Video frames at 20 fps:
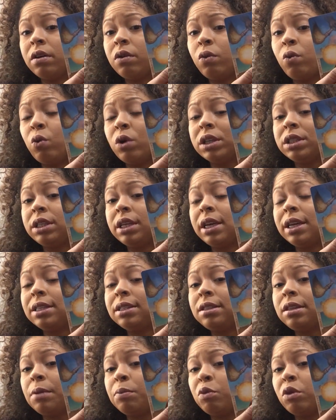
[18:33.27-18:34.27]
what
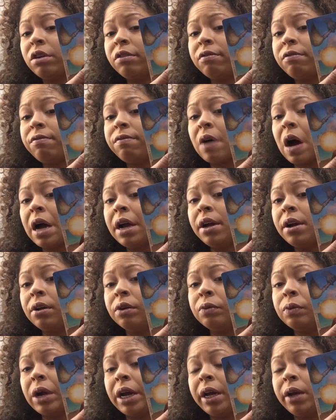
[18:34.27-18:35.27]
ends up on
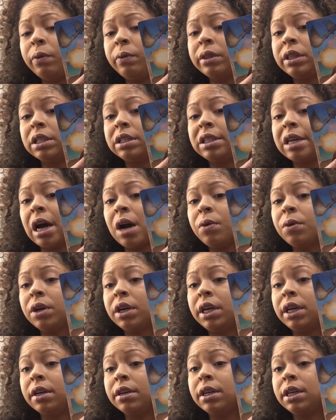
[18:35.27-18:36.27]
fire, right? With the Tower
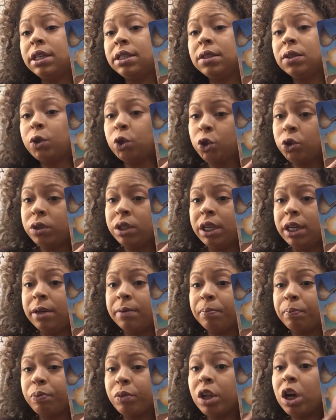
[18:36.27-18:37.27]
here is a tree,
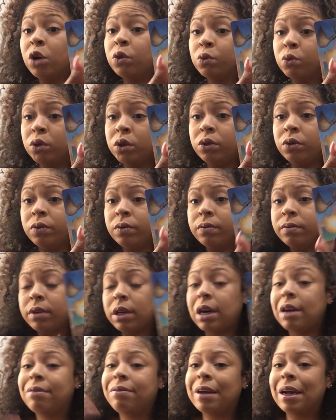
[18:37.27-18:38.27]
a root,
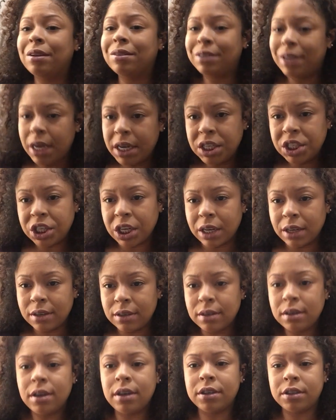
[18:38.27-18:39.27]
a foundation,
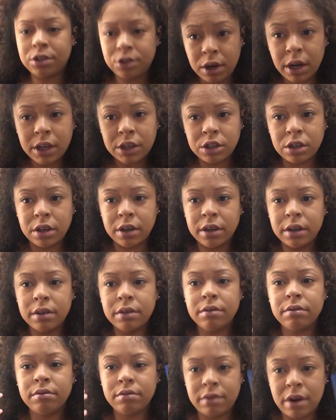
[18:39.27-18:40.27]
a structure,
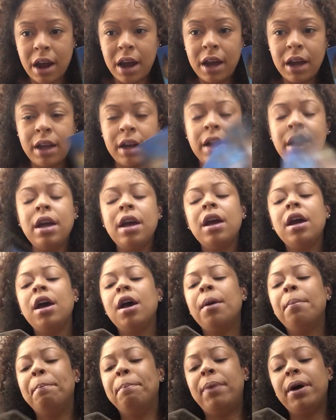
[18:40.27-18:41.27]
right?
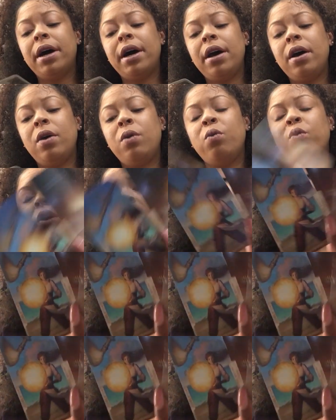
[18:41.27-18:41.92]
But when